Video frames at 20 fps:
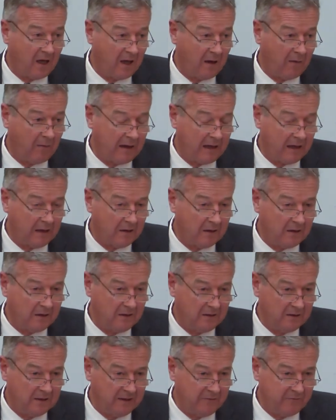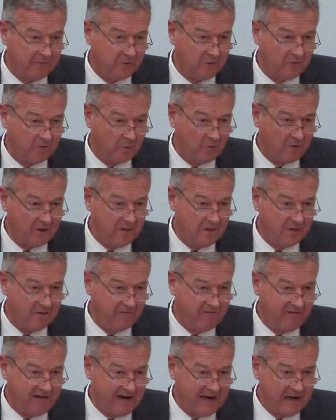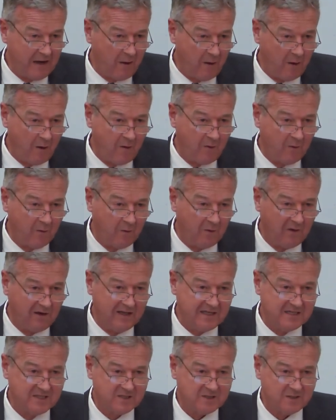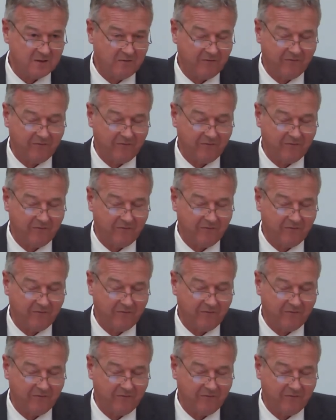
I'll leave you to read the very long list